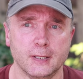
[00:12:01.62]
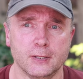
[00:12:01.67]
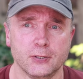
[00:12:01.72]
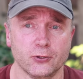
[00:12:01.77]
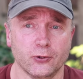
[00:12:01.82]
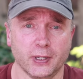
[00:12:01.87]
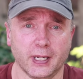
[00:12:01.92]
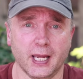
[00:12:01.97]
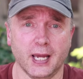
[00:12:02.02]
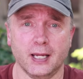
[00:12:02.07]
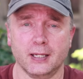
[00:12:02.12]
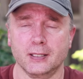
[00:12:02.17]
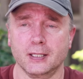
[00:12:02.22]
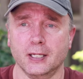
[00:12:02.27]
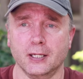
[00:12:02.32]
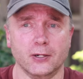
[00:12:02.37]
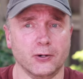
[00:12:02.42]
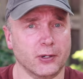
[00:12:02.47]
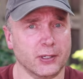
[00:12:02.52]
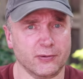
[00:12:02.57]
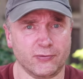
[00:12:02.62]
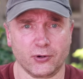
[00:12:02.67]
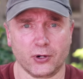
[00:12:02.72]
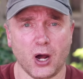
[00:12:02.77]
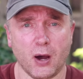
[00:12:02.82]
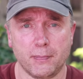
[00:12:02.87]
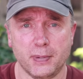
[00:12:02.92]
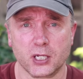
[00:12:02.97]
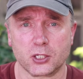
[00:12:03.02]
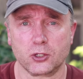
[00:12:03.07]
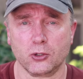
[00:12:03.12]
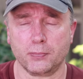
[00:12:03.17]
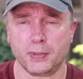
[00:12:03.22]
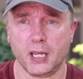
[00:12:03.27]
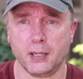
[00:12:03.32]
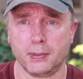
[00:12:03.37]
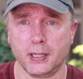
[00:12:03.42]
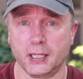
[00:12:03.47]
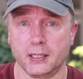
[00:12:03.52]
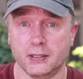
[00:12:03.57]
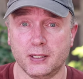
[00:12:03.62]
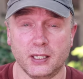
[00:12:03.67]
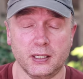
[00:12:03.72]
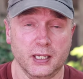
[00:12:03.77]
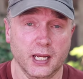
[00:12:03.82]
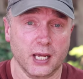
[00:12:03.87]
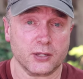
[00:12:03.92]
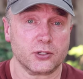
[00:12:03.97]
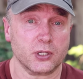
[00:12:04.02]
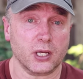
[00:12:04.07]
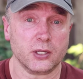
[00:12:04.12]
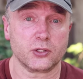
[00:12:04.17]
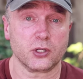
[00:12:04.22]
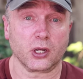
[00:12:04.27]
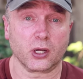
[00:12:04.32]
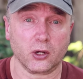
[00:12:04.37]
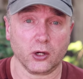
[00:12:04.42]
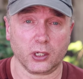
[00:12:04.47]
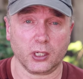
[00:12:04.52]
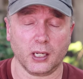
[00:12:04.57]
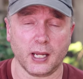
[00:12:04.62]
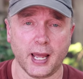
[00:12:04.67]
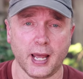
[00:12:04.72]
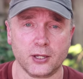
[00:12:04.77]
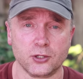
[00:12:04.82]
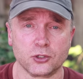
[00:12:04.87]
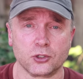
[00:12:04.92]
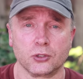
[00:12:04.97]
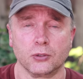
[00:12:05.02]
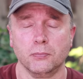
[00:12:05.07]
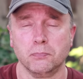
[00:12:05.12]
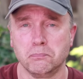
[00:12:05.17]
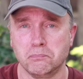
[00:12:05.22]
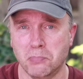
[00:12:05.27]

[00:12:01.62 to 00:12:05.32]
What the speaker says: So again, you know, if you're not pixel peeping, then yes, it's a good lens.